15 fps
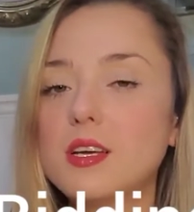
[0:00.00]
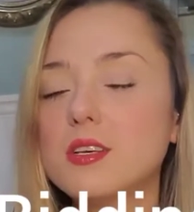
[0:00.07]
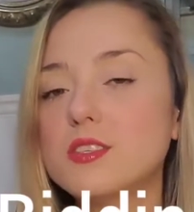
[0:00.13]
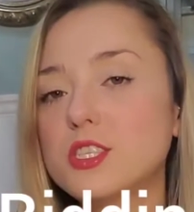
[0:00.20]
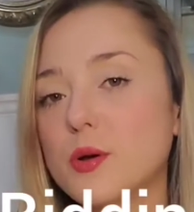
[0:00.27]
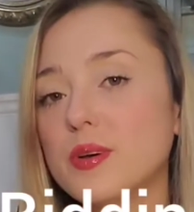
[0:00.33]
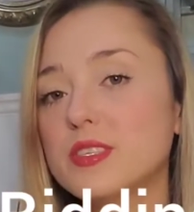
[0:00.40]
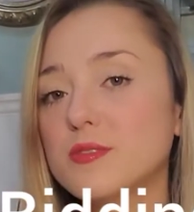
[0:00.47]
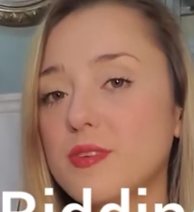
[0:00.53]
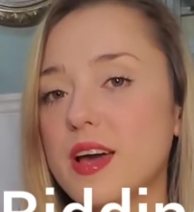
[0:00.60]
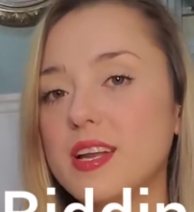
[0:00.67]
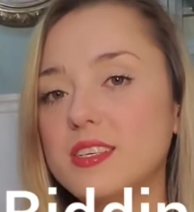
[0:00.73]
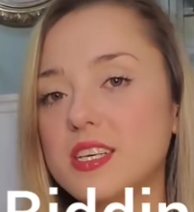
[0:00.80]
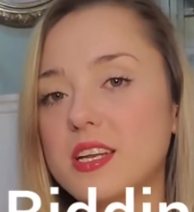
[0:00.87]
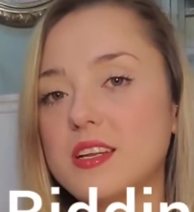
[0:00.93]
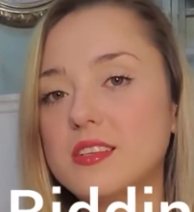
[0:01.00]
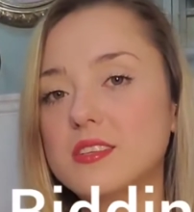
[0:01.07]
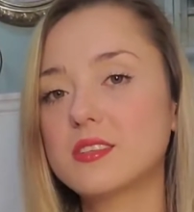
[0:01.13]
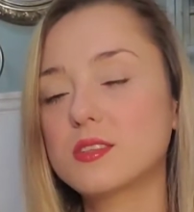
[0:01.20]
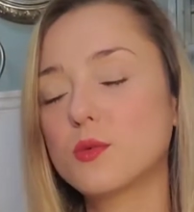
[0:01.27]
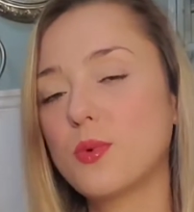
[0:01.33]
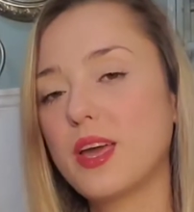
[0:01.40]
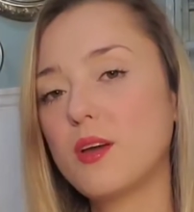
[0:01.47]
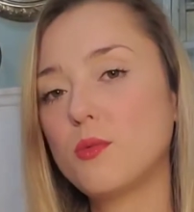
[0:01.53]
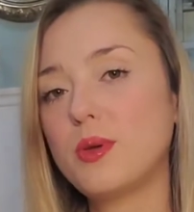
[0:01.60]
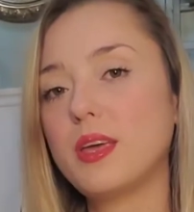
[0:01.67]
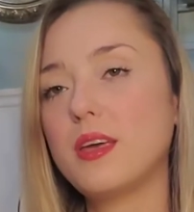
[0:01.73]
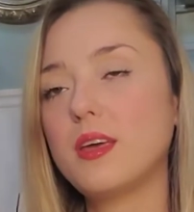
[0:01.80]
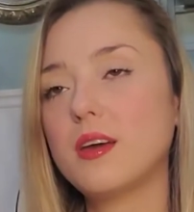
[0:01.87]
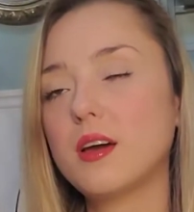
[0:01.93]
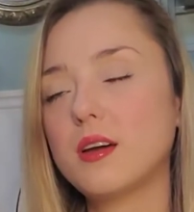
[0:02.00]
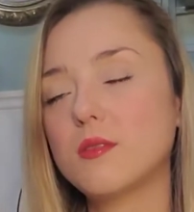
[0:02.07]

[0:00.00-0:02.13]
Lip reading: So as flight attendants, the way we